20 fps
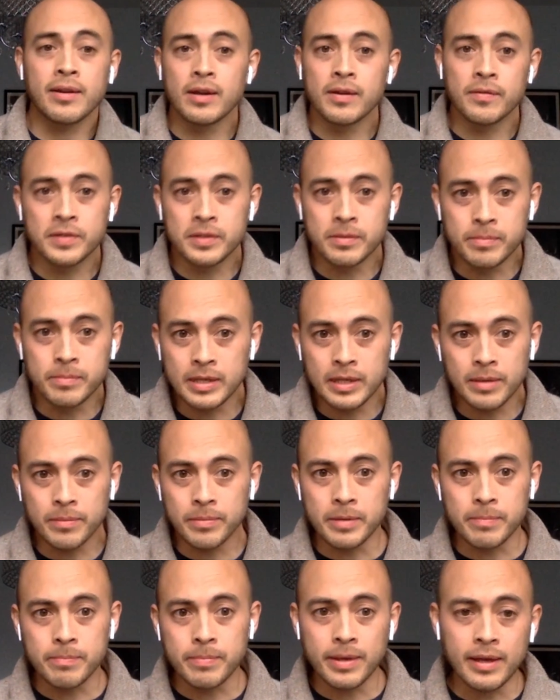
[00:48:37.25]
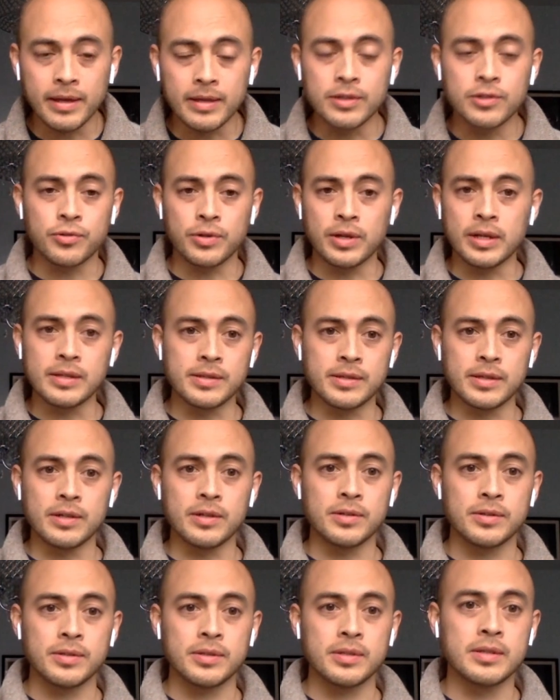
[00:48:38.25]
I'd love to be able to pay
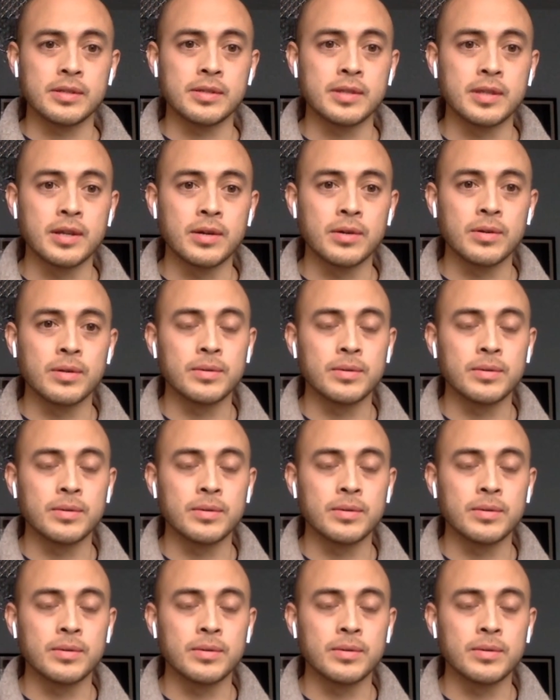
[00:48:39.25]
translators